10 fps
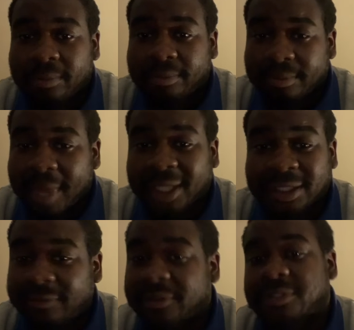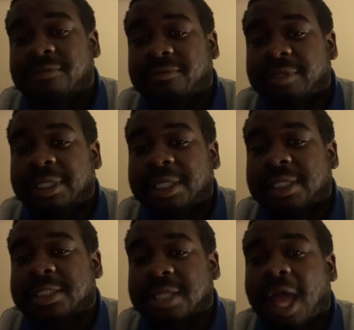magnificent free
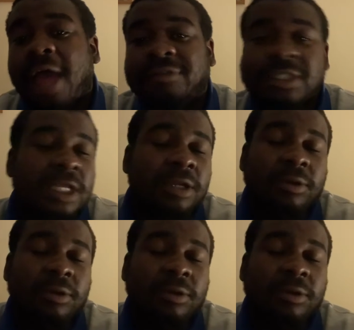kicks. I have to say,